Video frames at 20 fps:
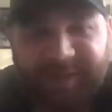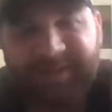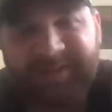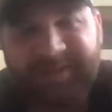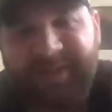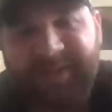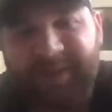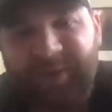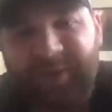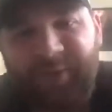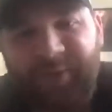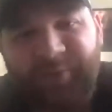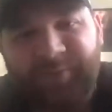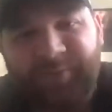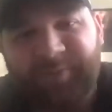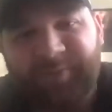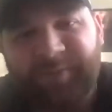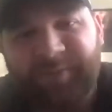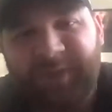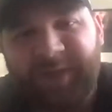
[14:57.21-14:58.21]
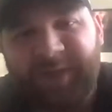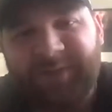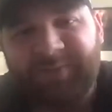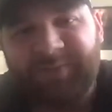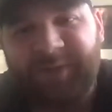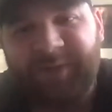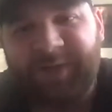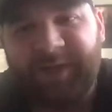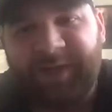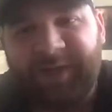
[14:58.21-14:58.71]
So it's
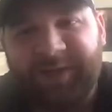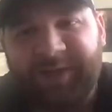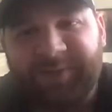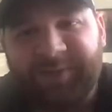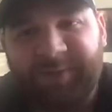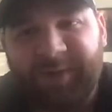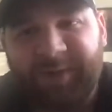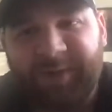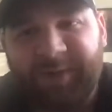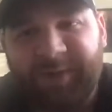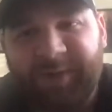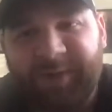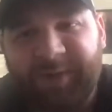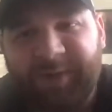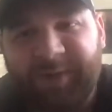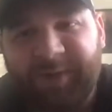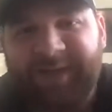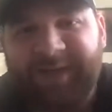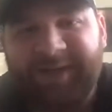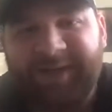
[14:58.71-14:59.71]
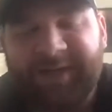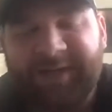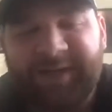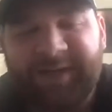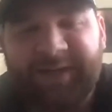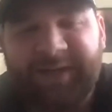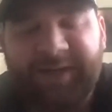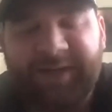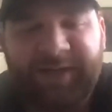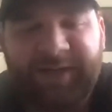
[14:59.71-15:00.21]
reading each person,
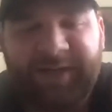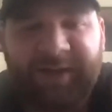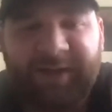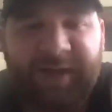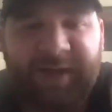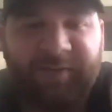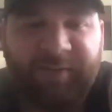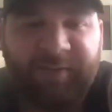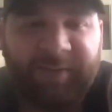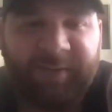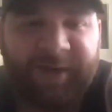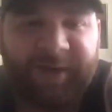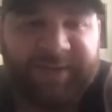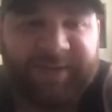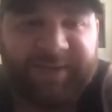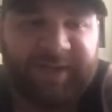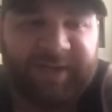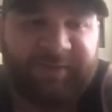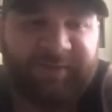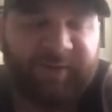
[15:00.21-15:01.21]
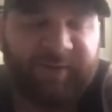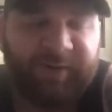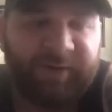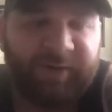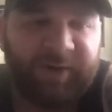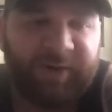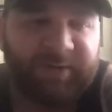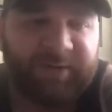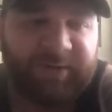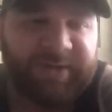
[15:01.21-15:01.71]
and everybody's different.
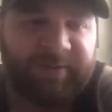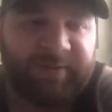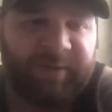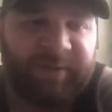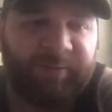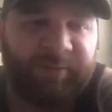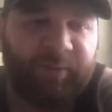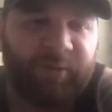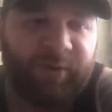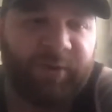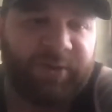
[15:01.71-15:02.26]
You know, some people are